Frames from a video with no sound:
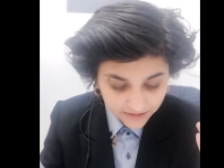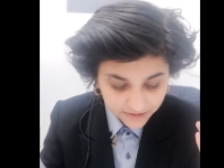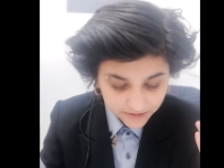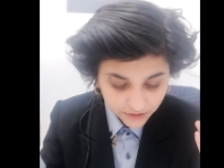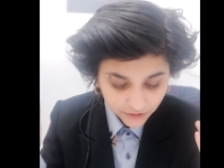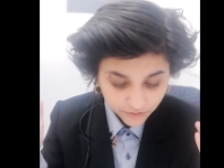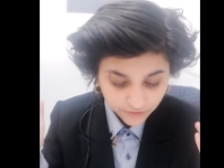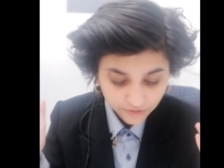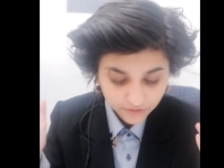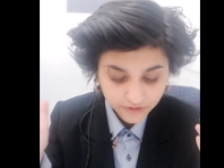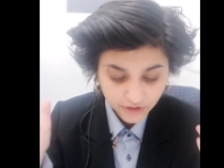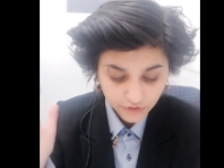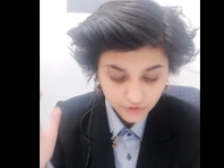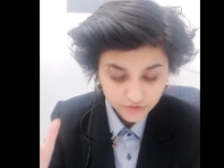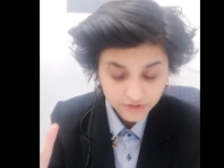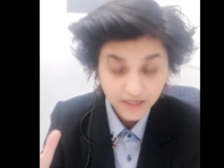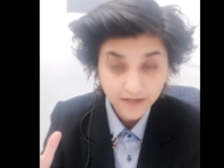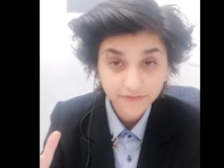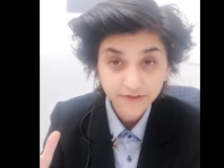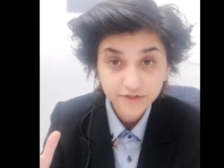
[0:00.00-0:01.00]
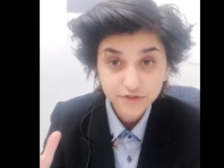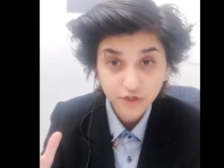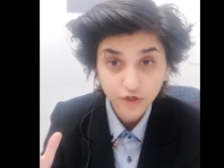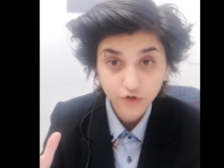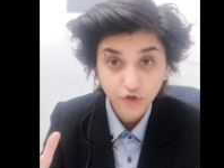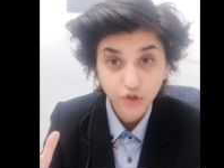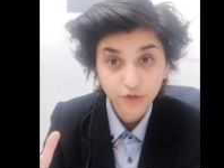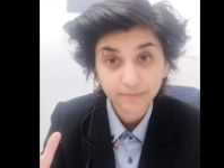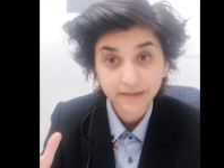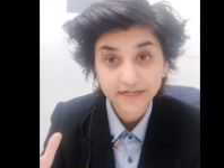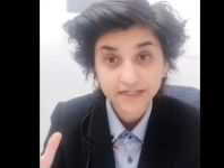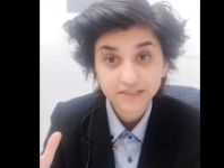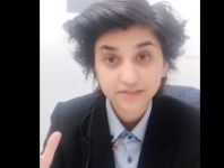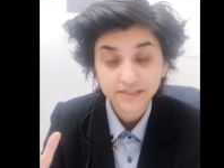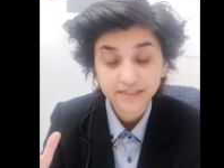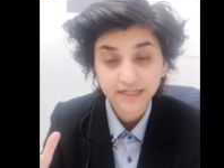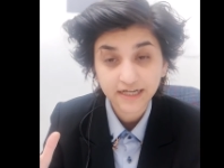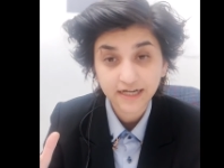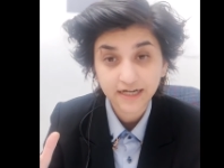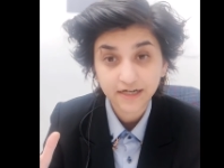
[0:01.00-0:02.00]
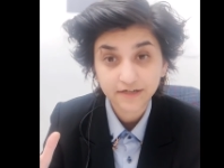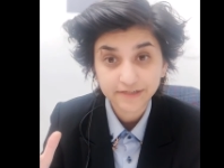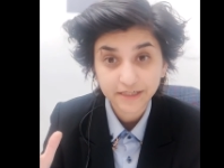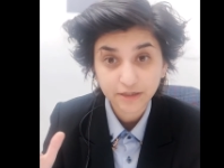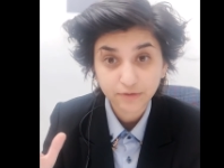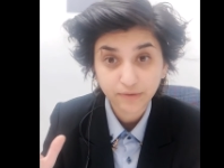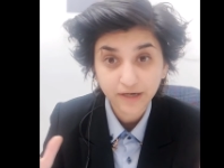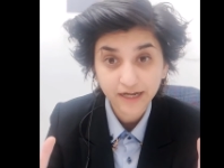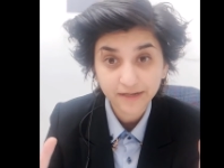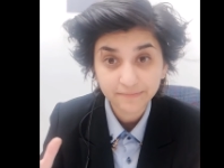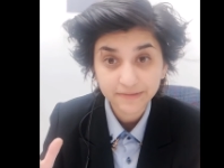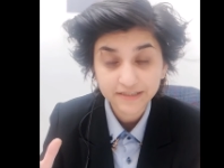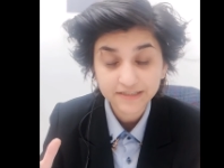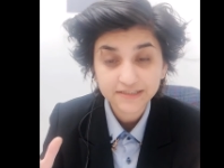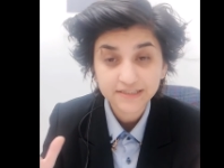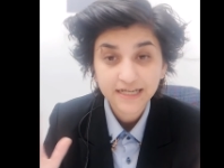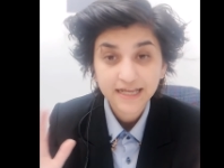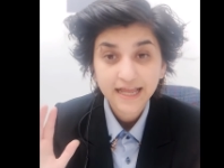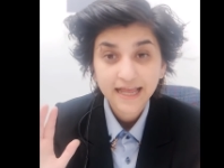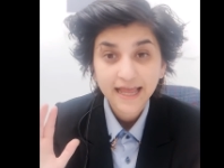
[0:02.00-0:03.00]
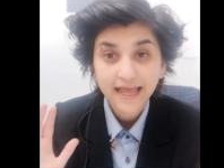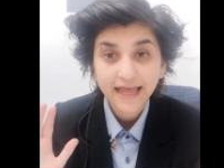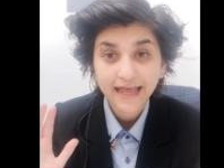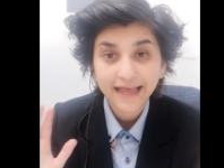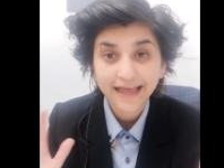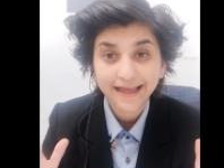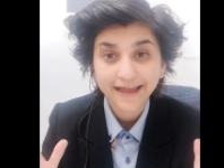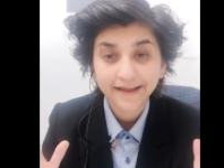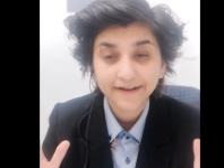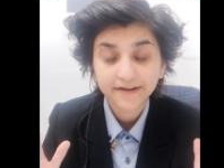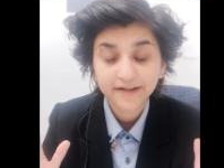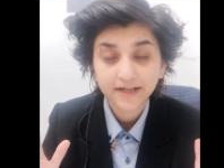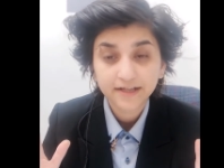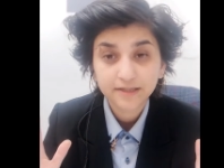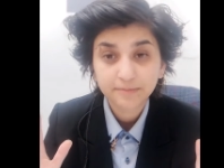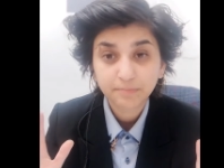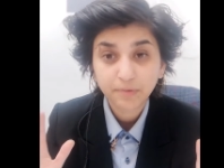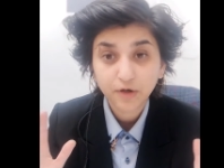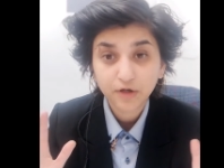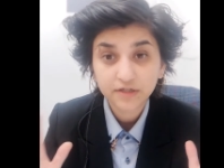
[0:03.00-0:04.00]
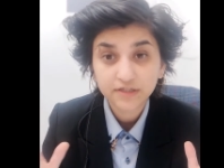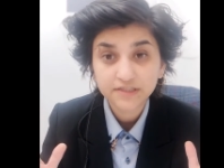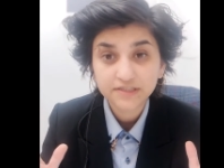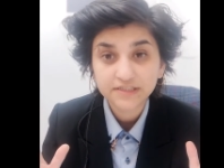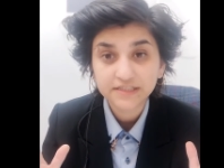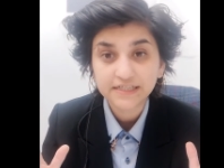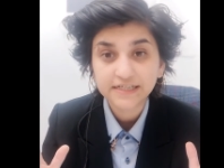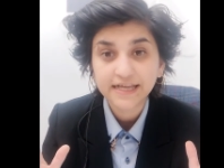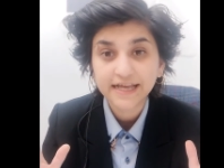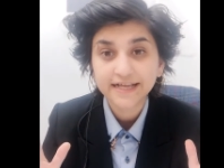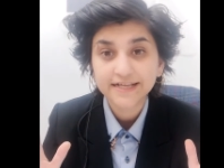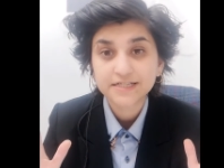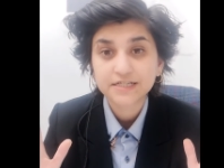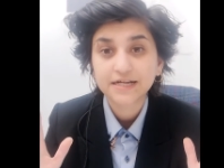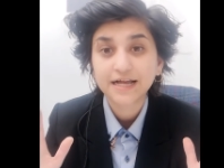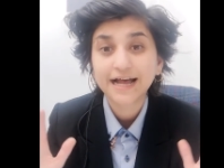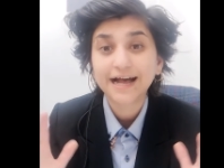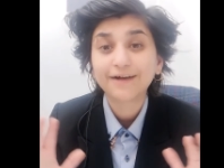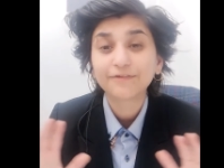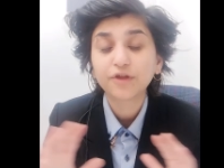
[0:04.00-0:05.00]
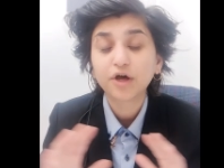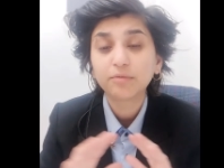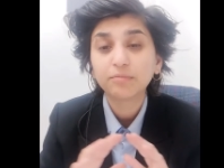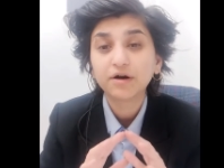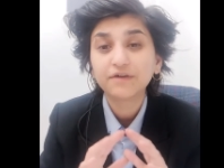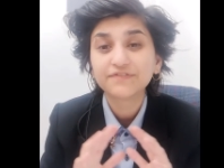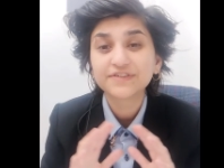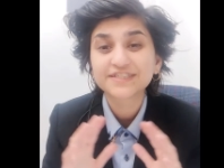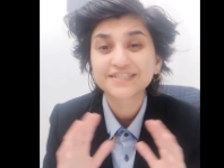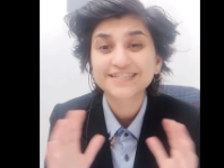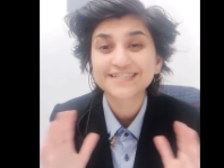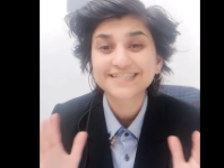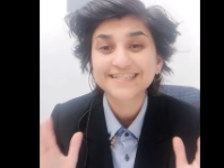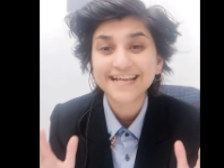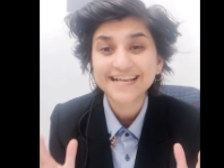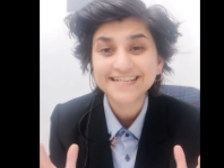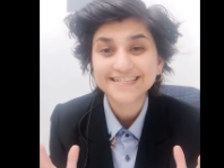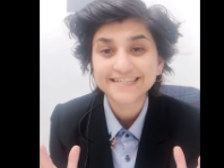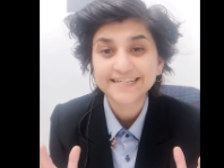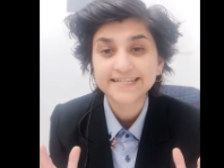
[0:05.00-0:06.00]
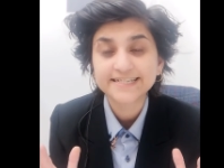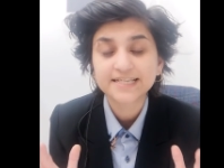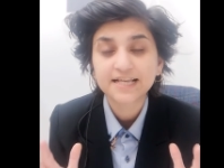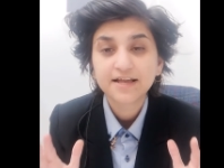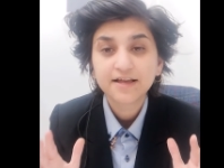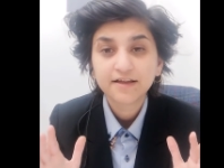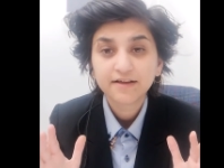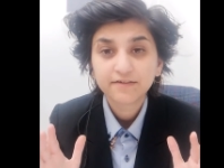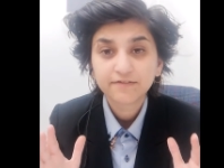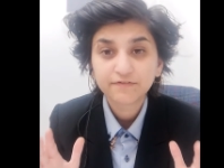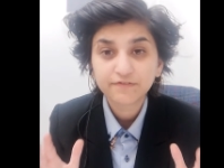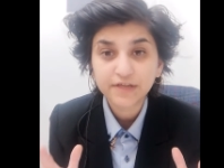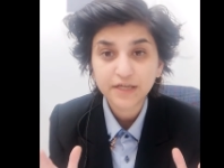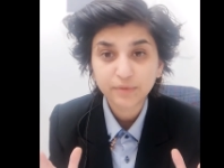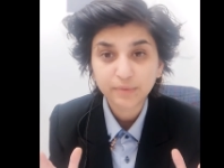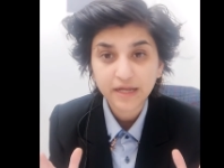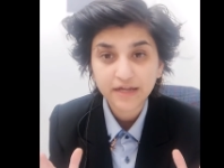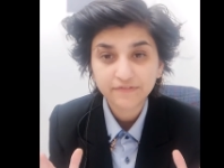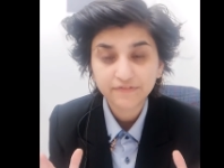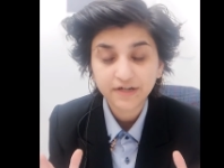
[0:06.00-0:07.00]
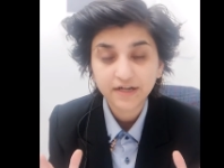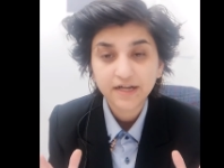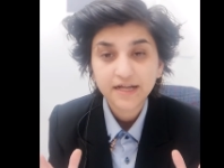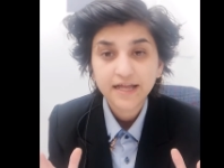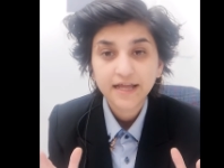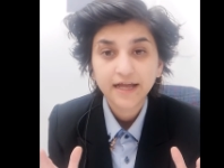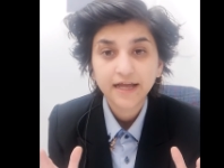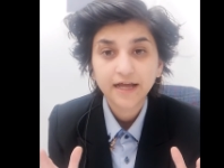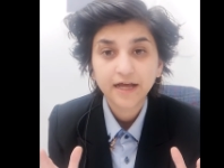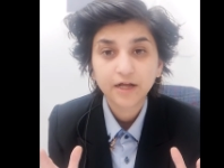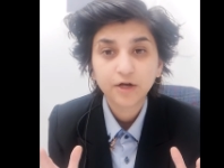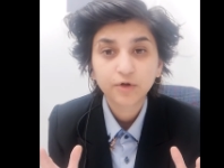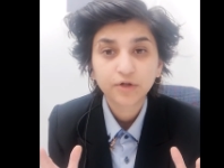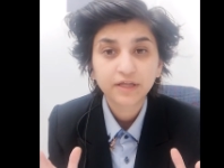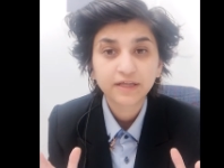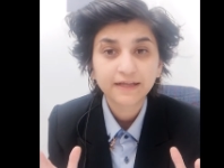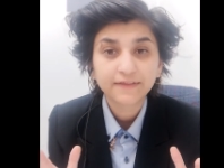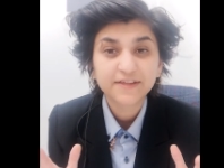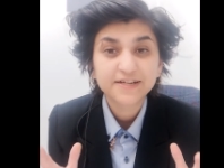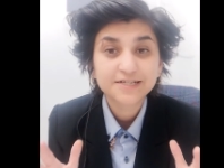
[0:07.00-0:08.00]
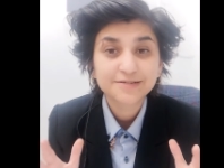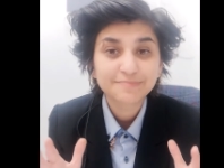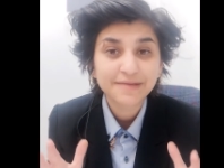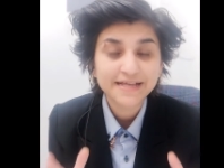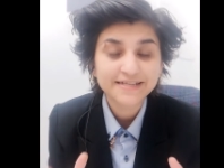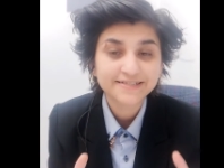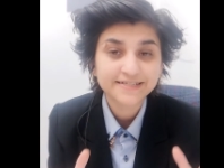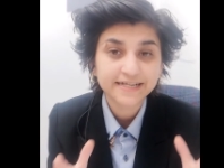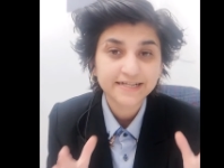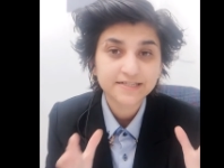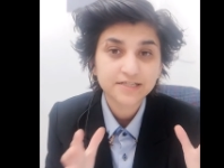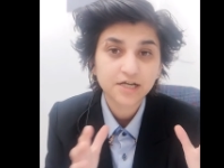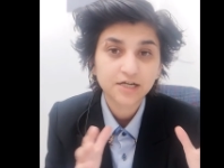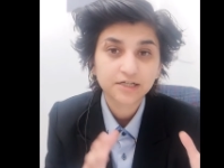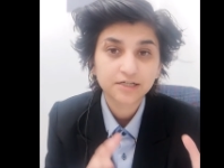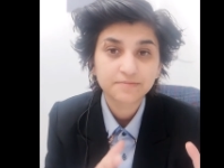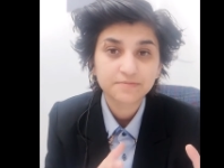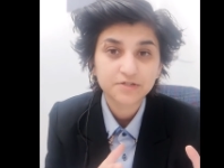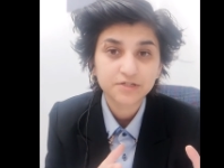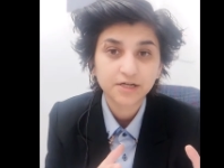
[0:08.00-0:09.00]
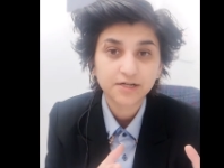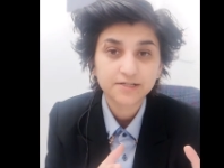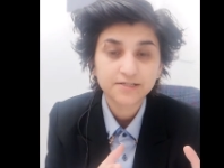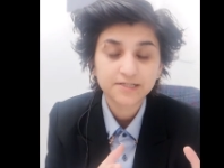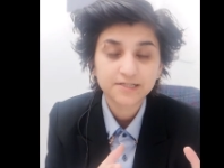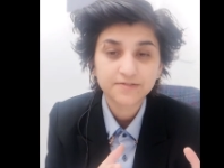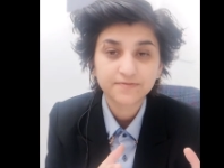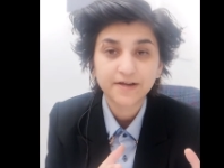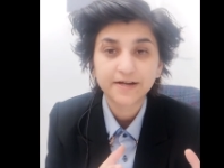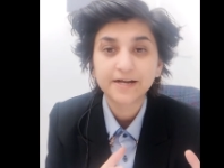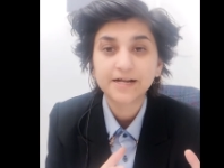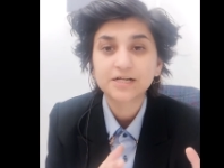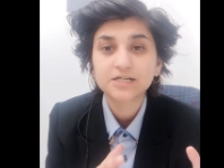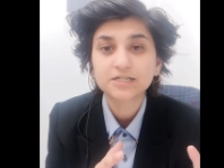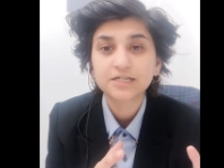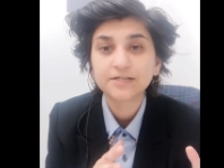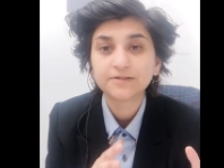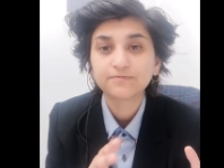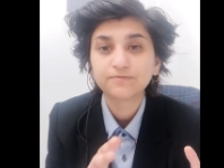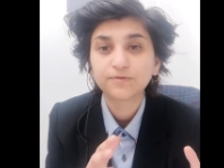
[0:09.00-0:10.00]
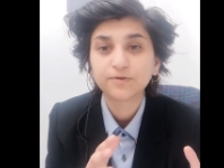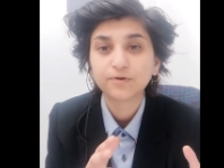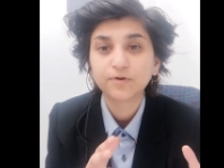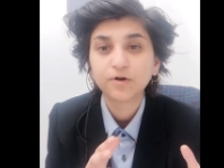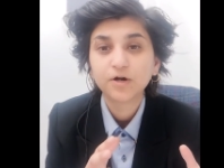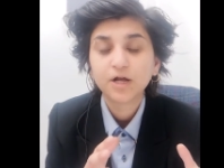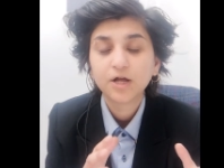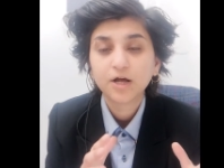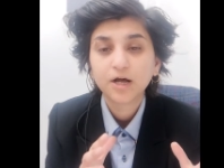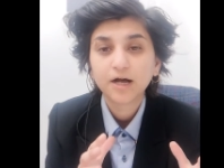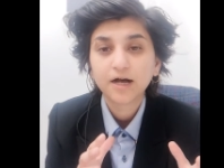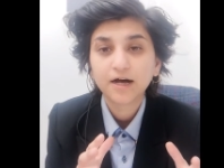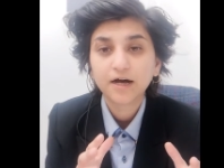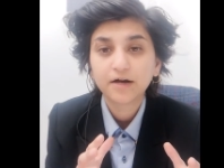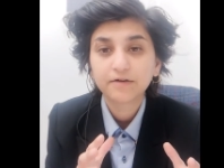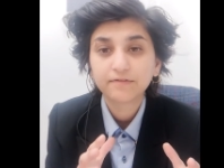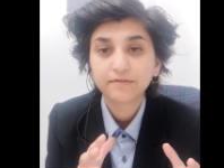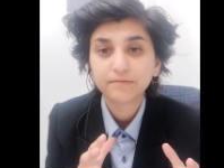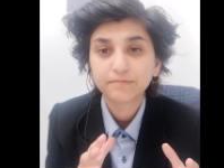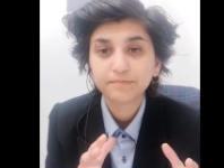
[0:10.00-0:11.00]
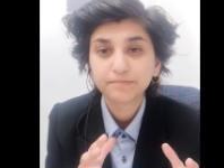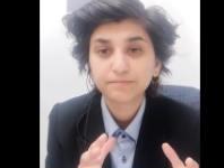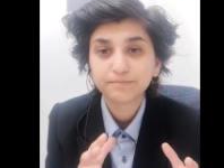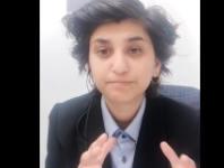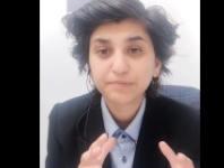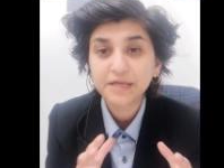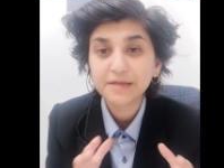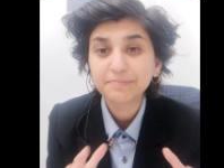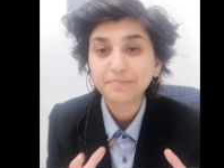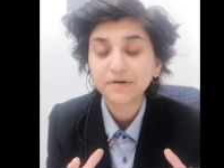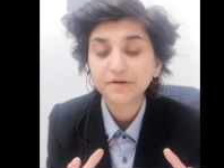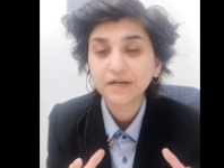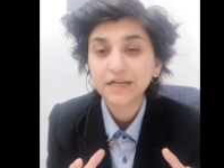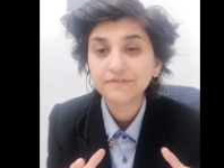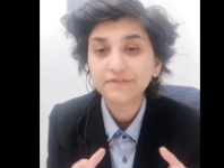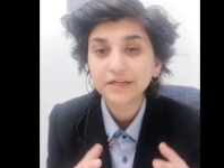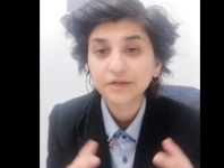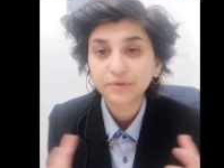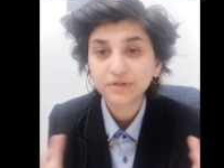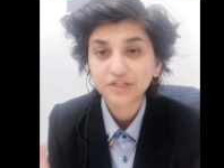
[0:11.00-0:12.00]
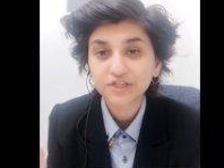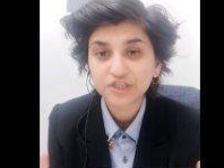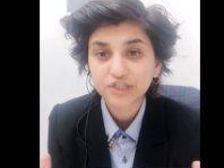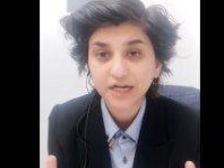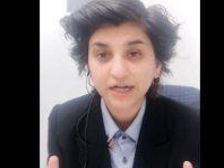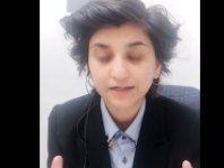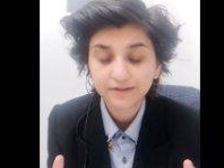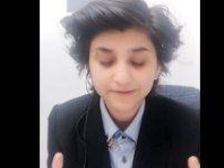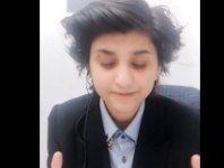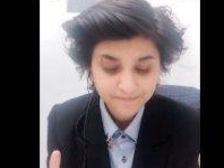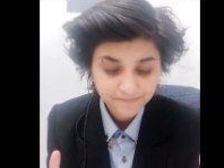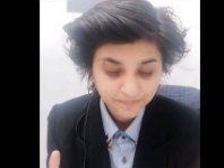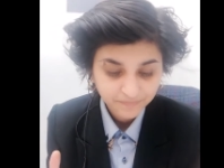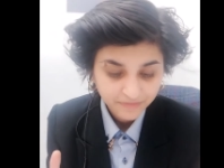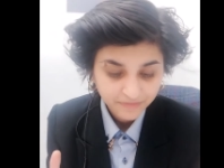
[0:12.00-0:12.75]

So those are the documentary uh, requirements and uh, the policy as to how the Home Office assesses fee waiver, uh, looking at the domestic circumstances financially for uh, people living with a child